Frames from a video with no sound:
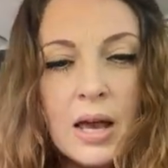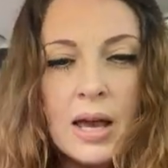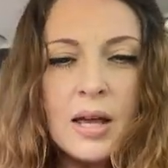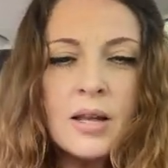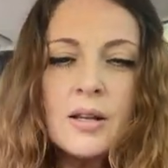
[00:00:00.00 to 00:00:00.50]

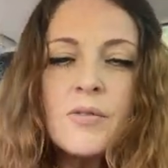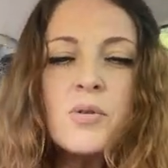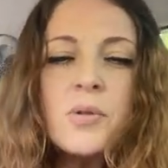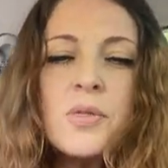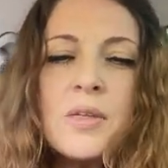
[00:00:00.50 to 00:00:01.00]
And if
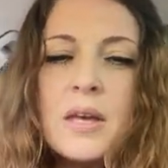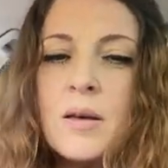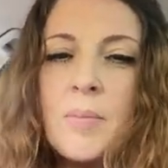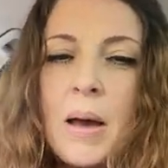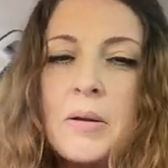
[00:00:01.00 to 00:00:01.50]
you think
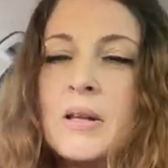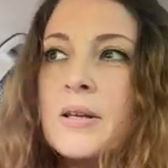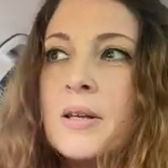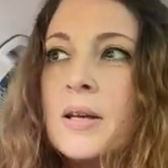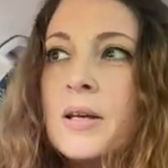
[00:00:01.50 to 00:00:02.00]
about it,